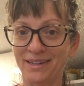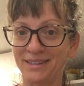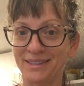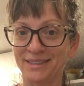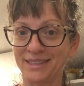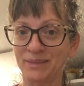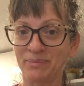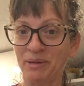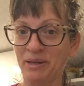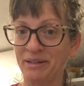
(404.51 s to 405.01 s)
and
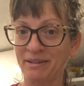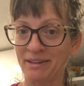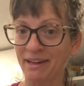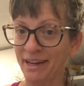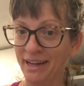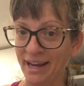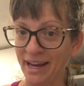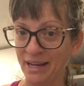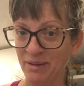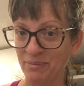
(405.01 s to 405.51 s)
it's been like
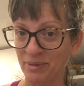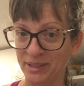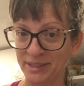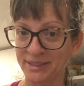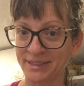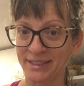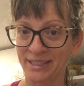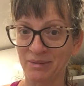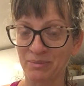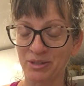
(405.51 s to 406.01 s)
8 months
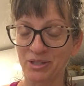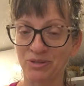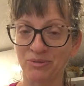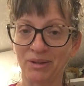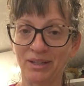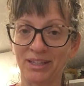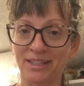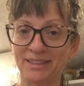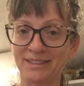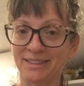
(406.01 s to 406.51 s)
that I've been
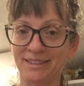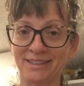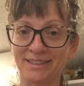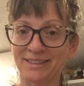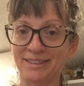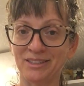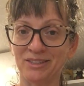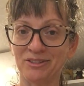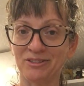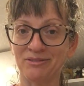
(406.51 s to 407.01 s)
doing this, and it
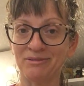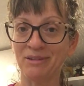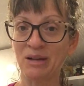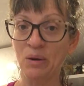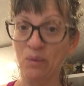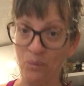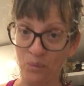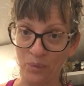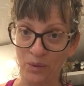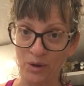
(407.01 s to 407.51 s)
still
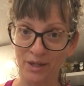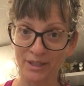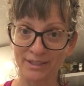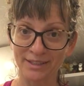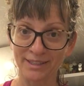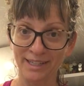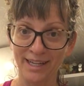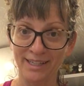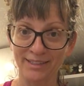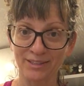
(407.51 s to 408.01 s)

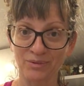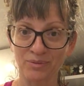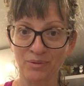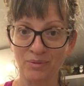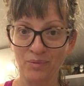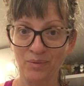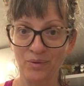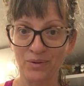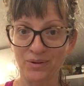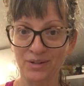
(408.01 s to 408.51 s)
works as a
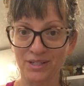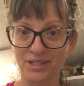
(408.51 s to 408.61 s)
reward.